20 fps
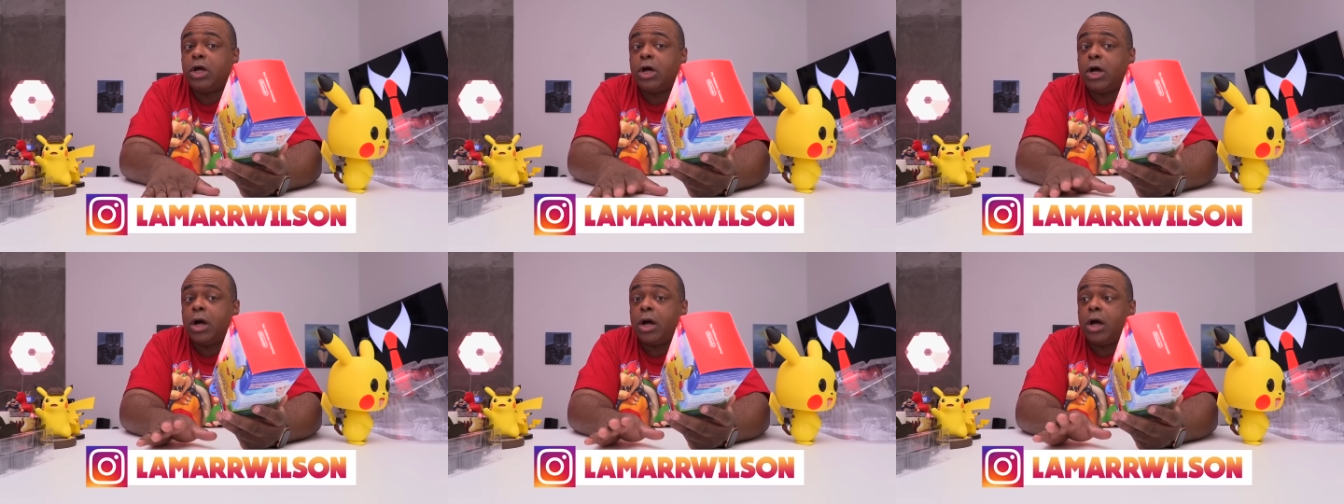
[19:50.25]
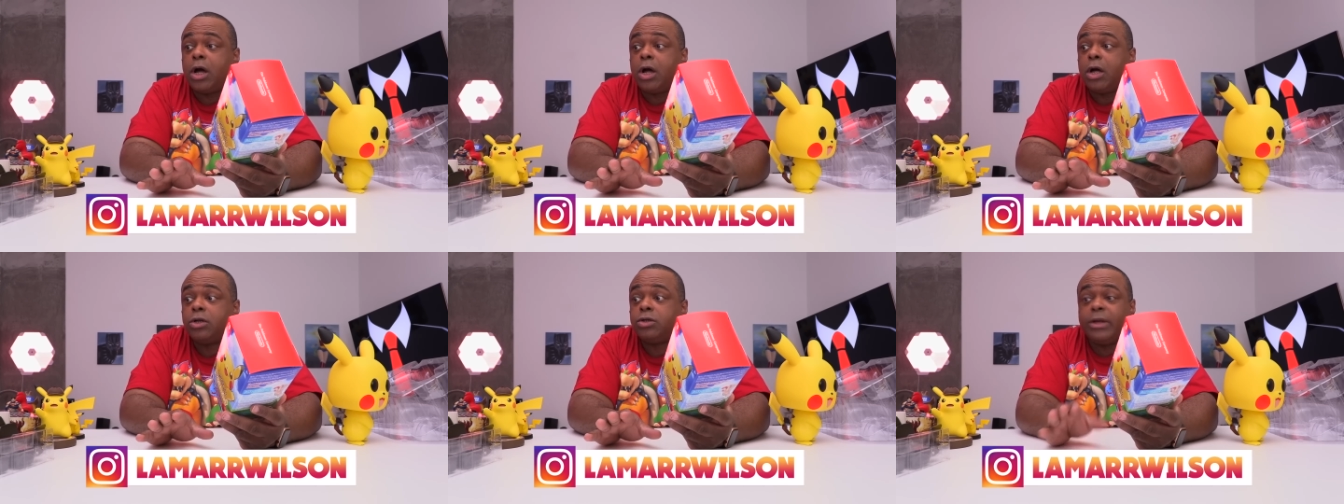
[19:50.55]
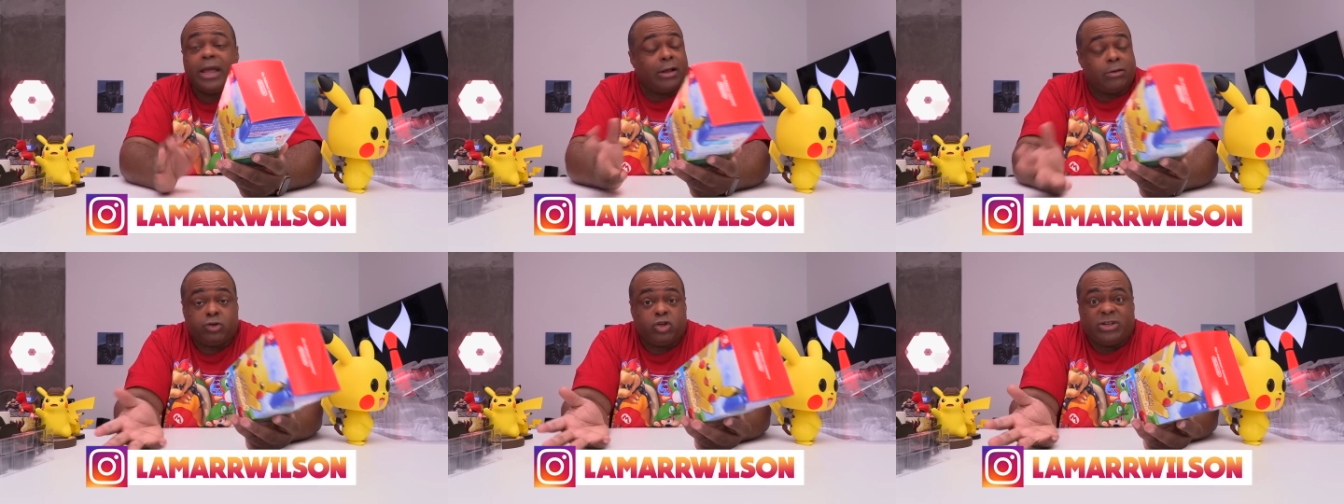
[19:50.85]
Uh,
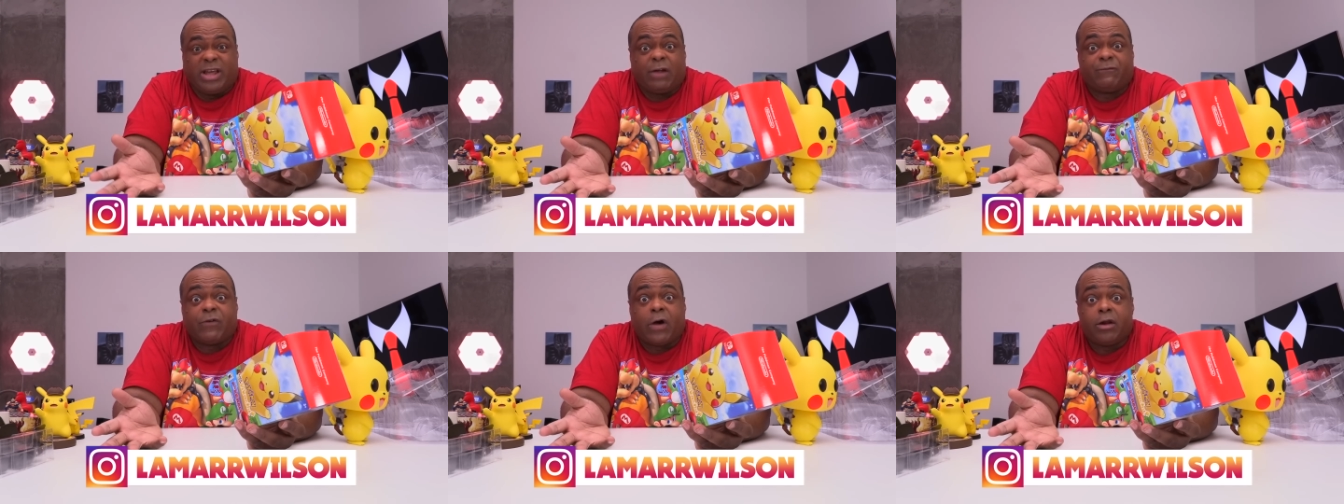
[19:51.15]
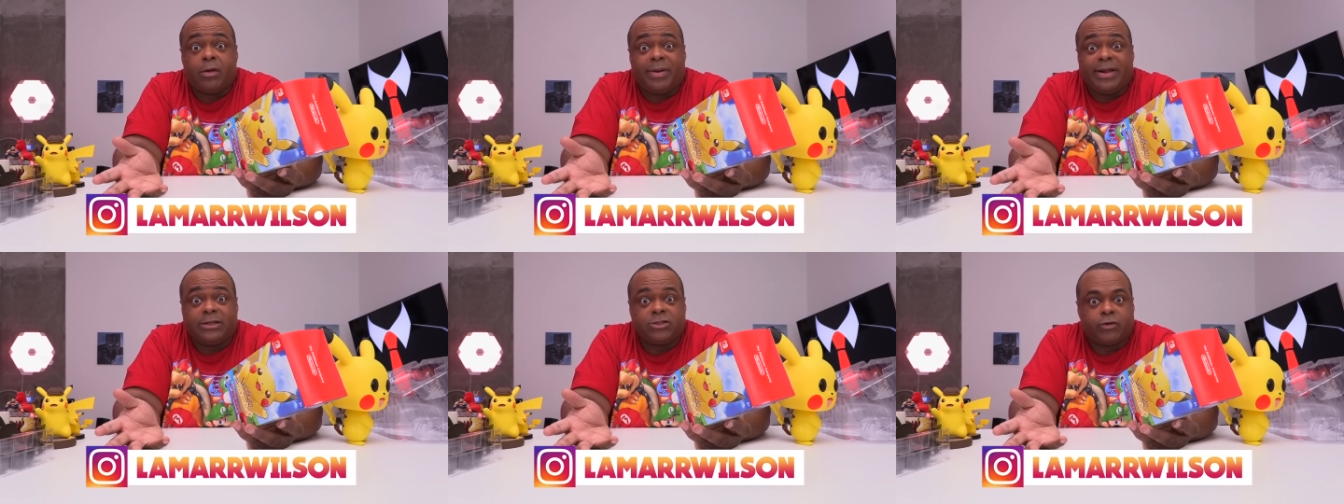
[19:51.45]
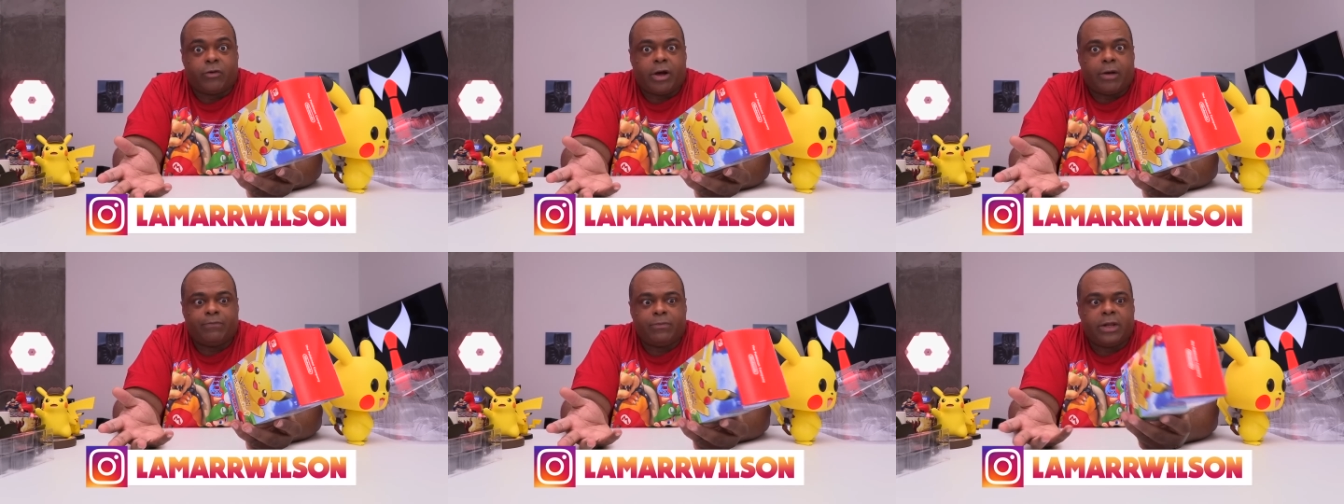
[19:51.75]
yeah, you got to follow me on
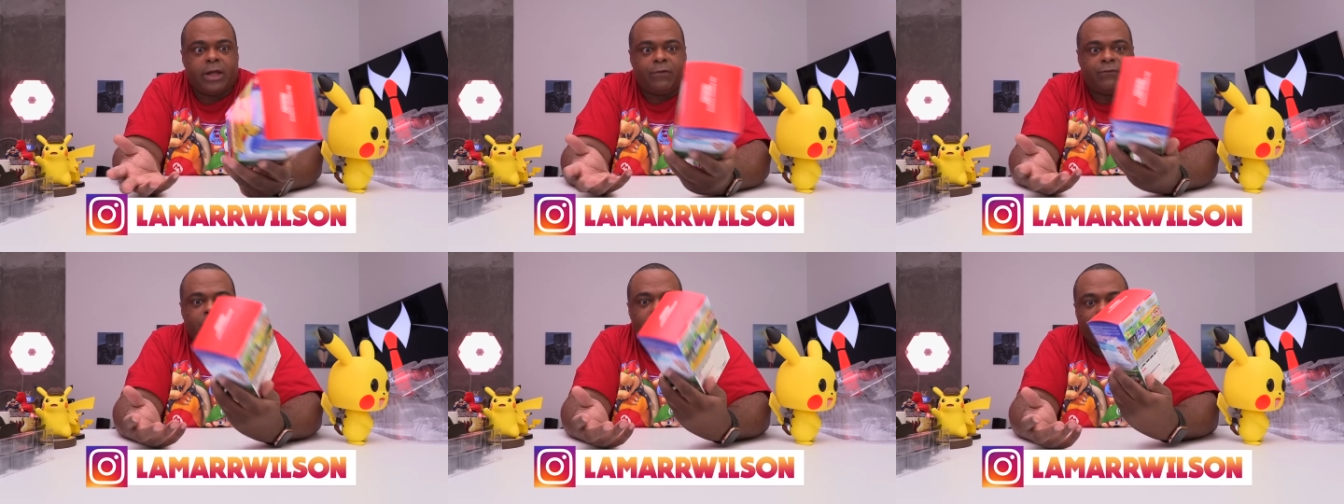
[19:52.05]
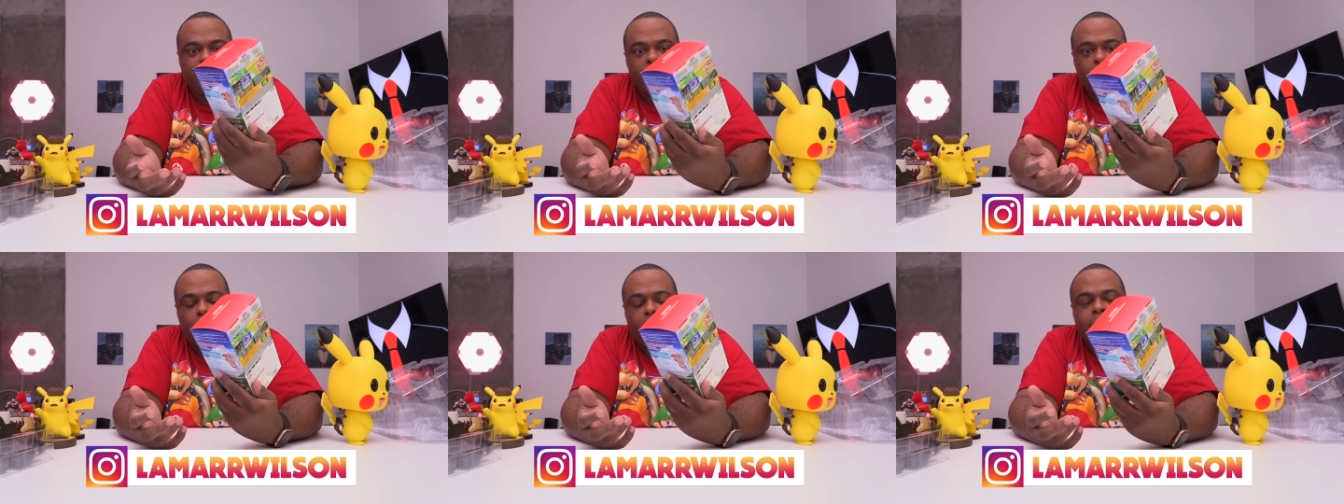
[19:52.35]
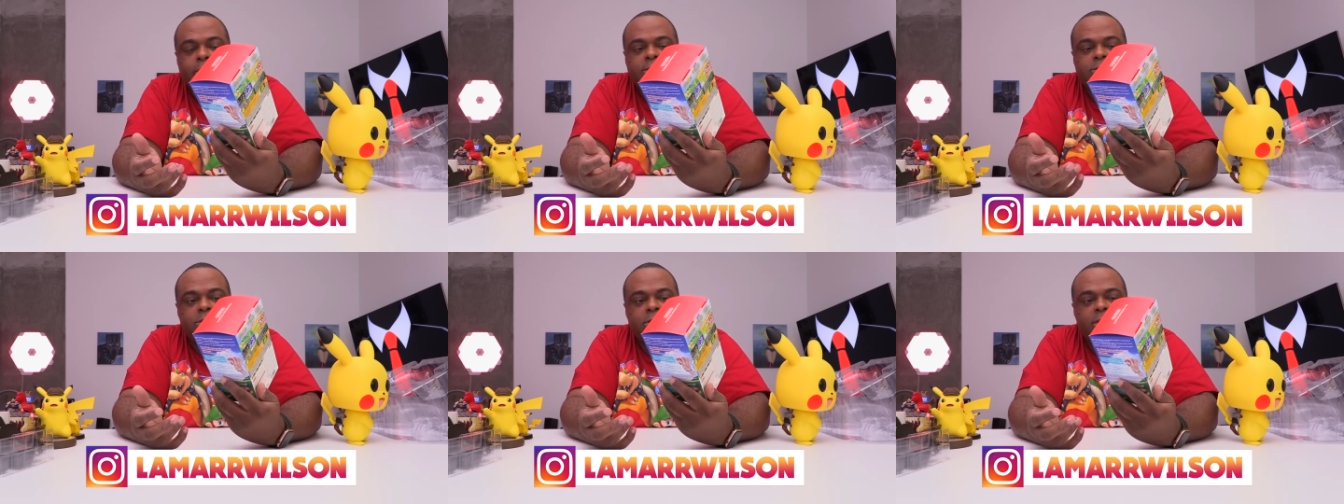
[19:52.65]
Instagram if, if you
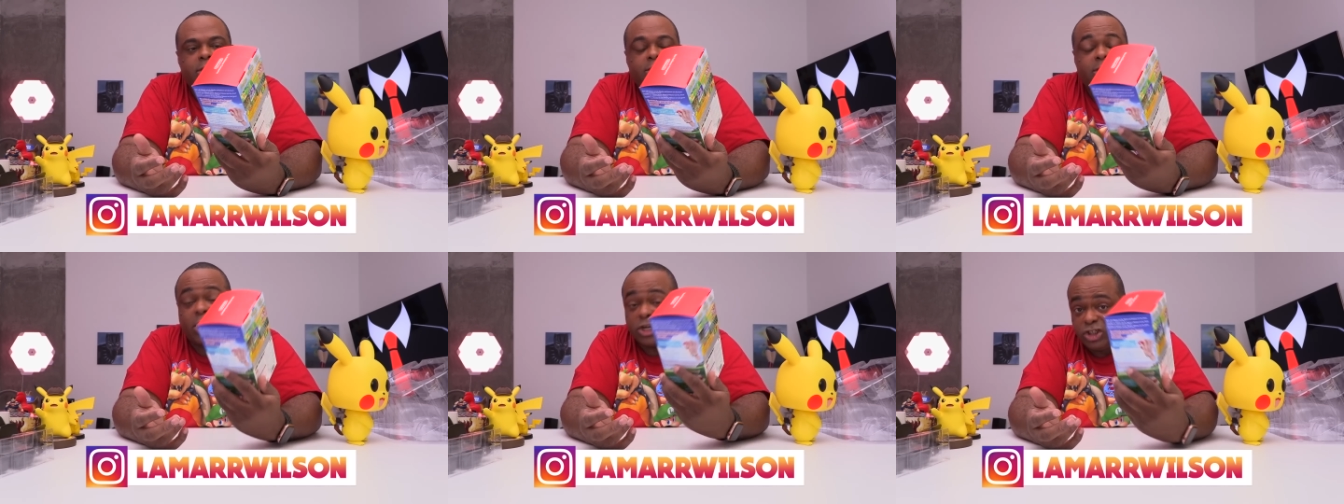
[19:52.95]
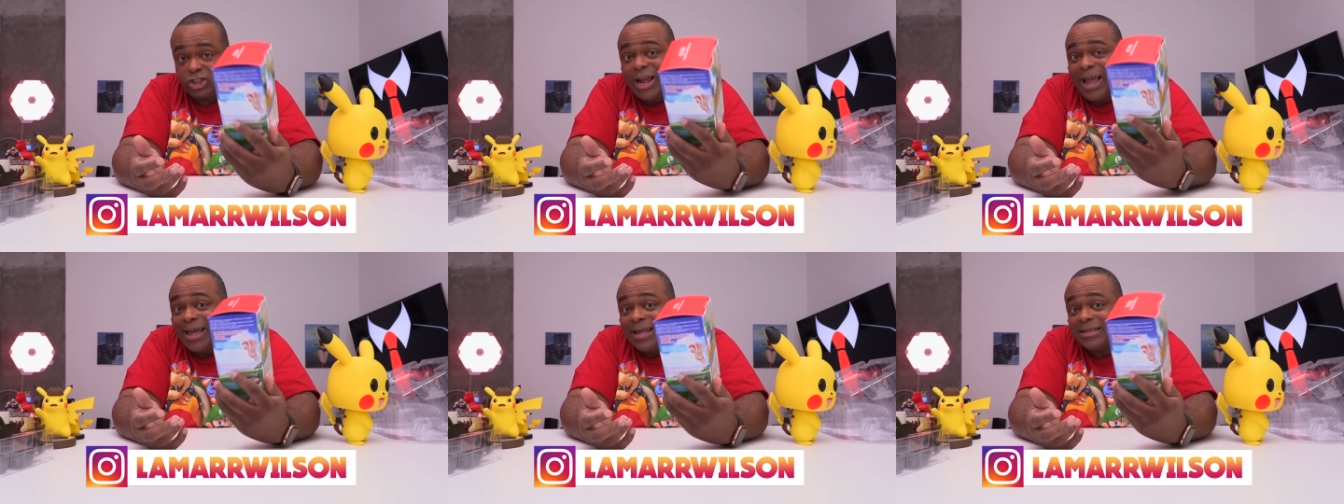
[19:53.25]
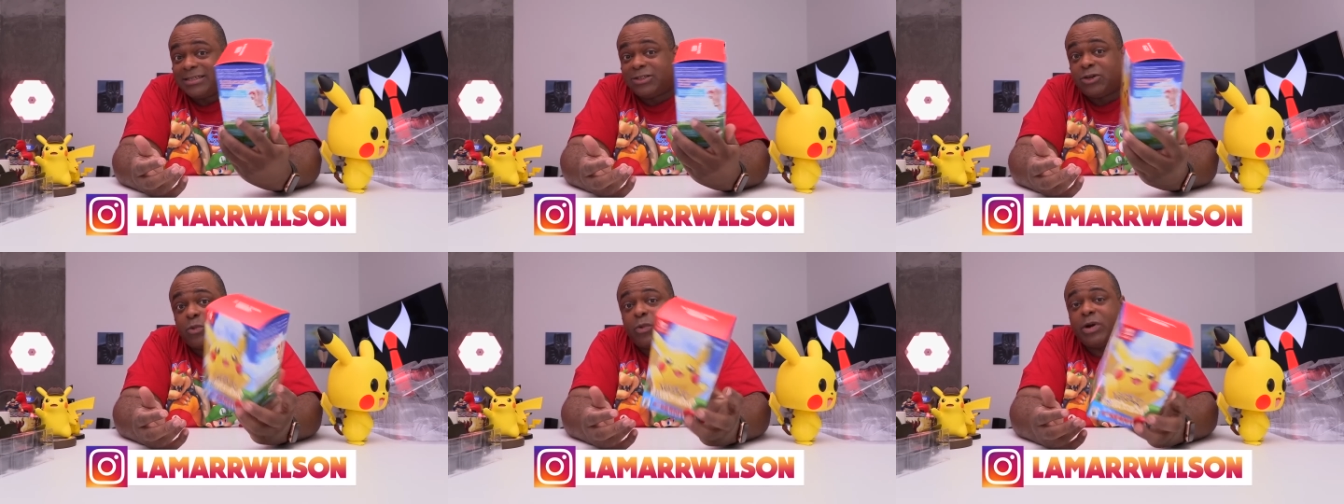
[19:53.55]
want a chance to